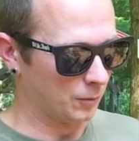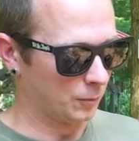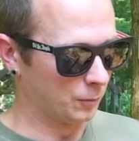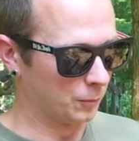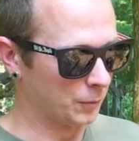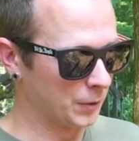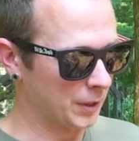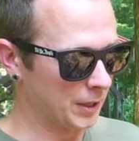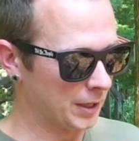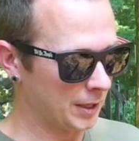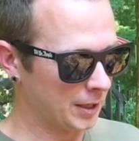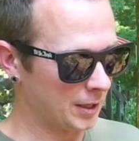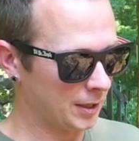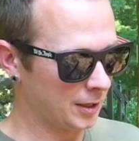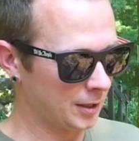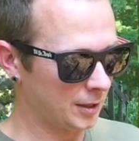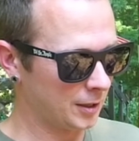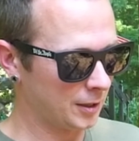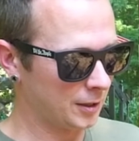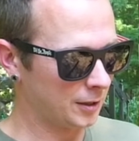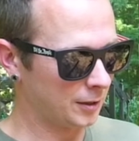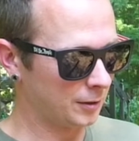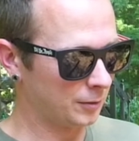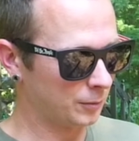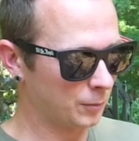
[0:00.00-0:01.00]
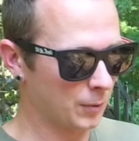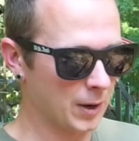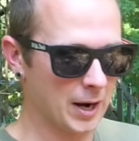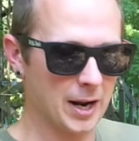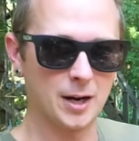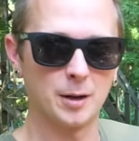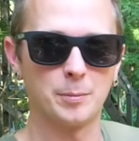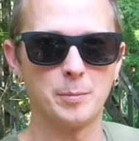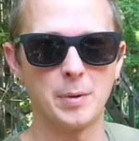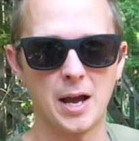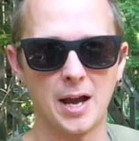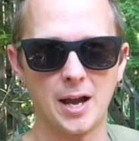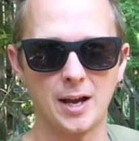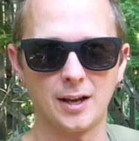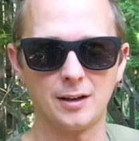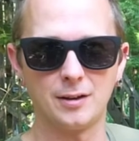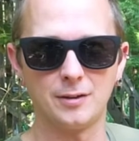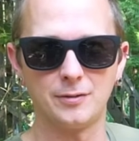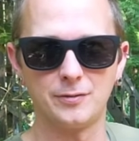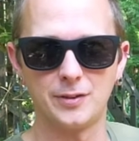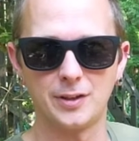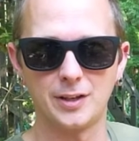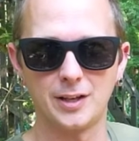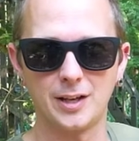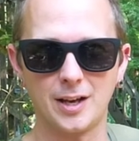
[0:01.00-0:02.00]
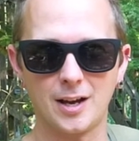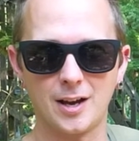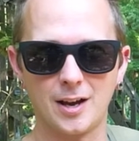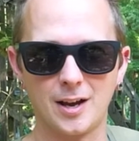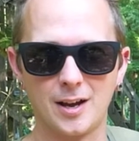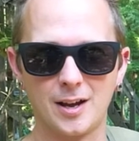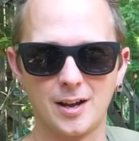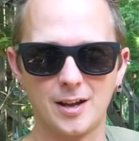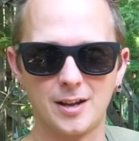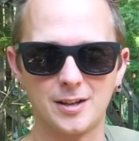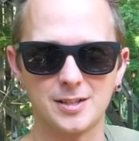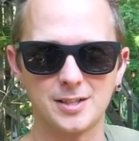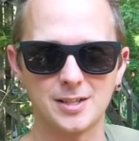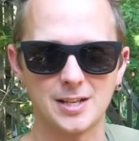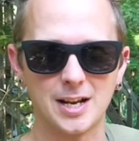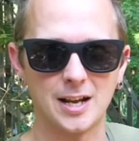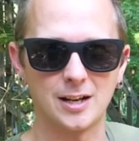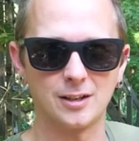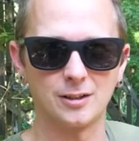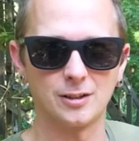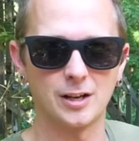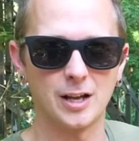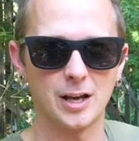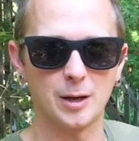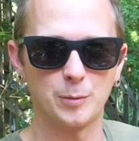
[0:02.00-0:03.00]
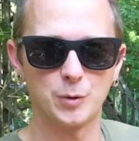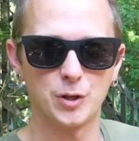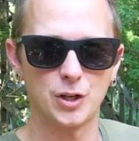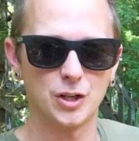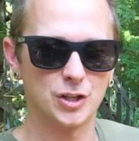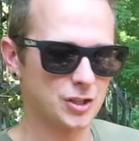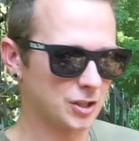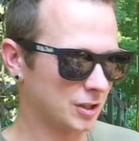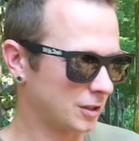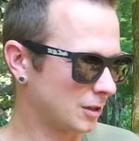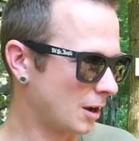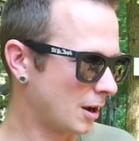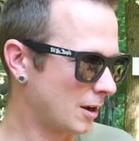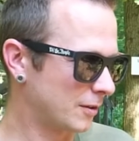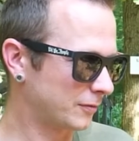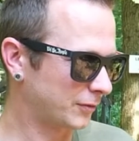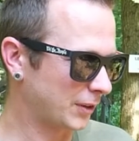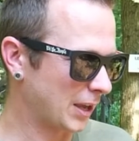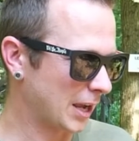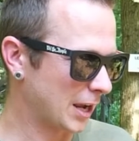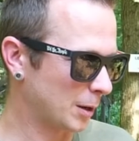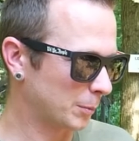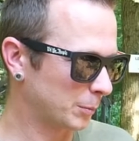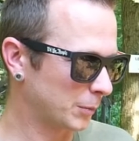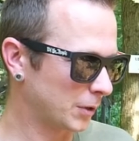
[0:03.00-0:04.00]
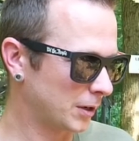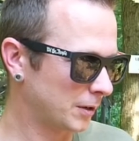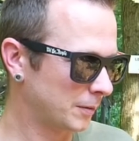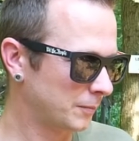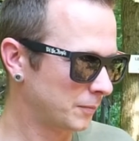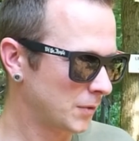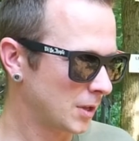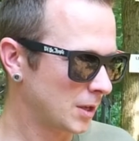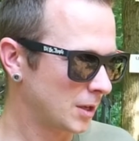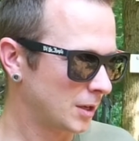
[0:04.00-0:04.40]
we ran a mag of the standard ammunition off camera